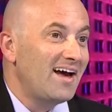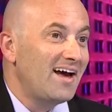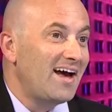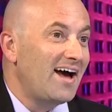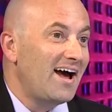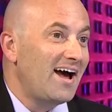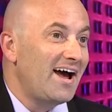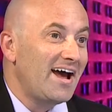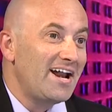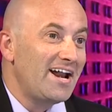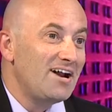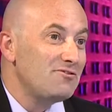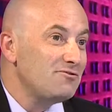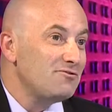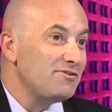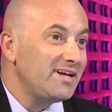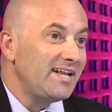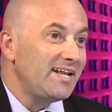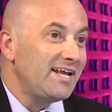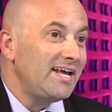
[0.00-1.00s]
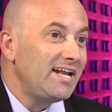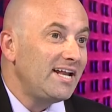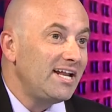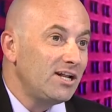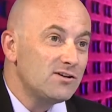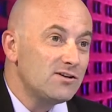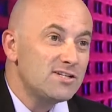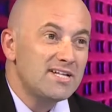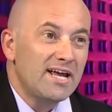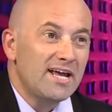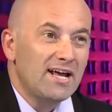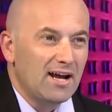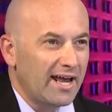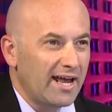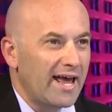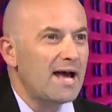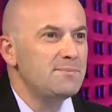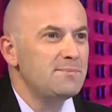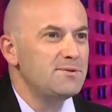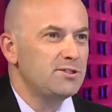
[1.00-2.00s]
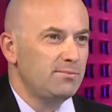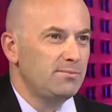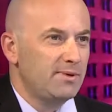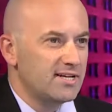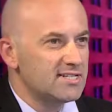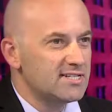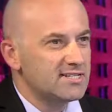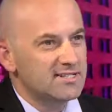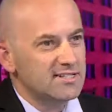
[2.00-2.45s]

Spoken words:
And it really looks like a capsule, but it's